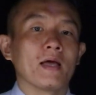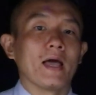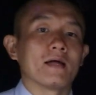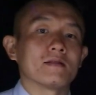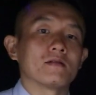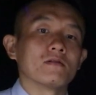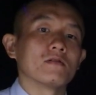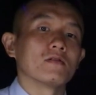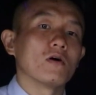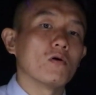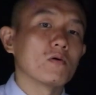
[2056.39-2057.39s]
and the
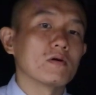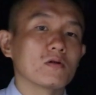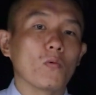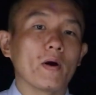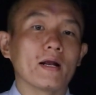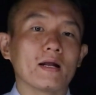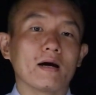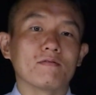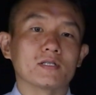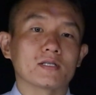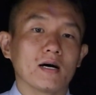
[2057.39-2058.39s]
lower the weighted
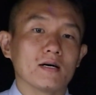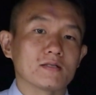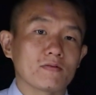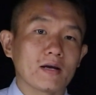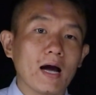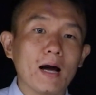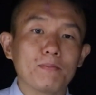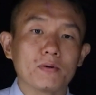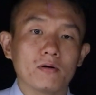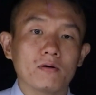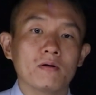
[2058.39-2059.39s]
average cost of
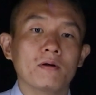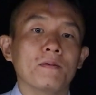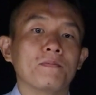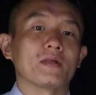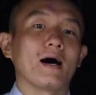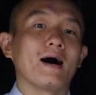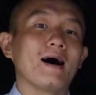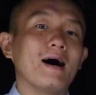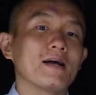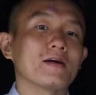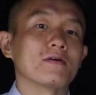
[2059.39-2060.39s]
capital, the
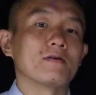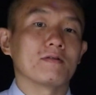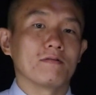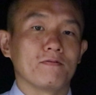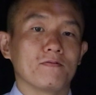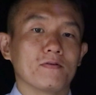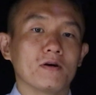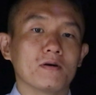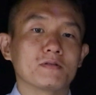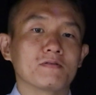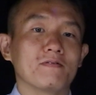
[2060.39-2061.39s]
higher the
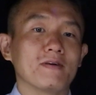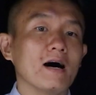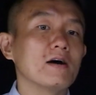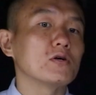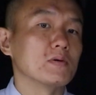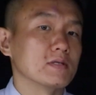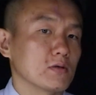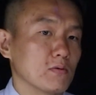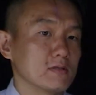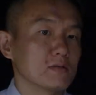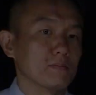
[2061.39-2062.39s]
firm's value is
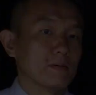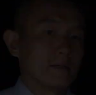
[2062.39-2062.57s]
going to be.